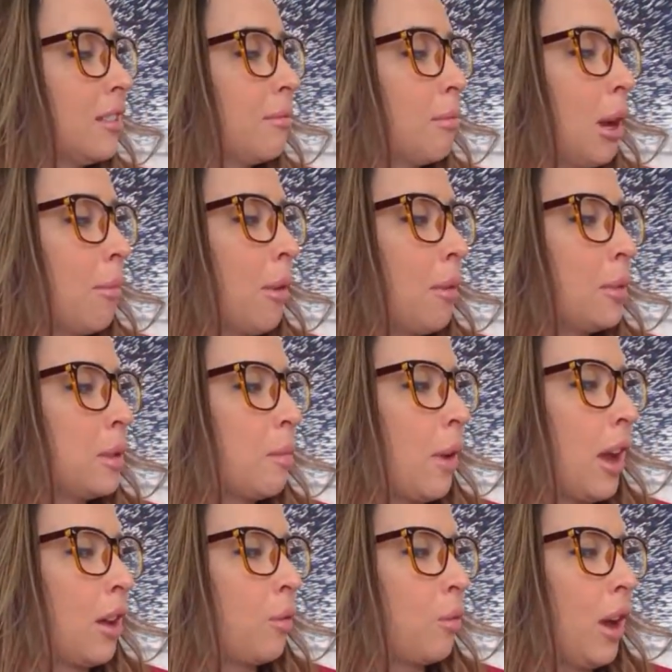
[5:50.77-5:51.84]
My mom
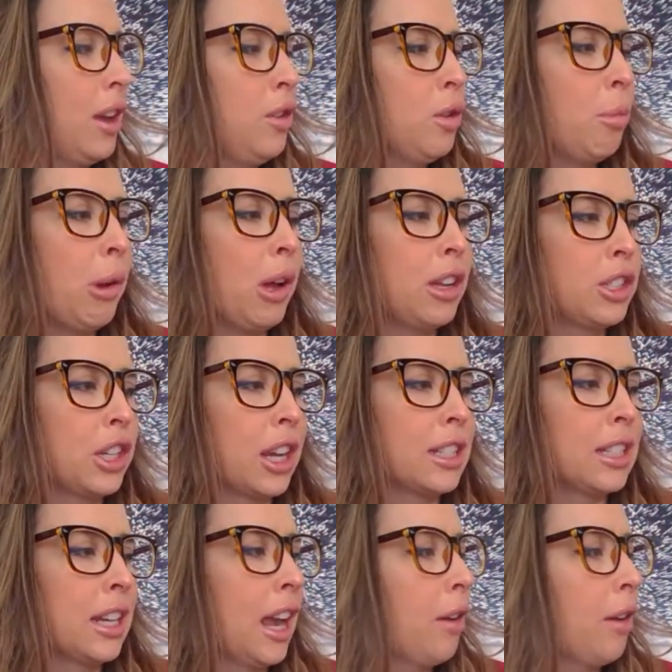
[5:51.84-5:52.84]
smiled. Why are you apologizing?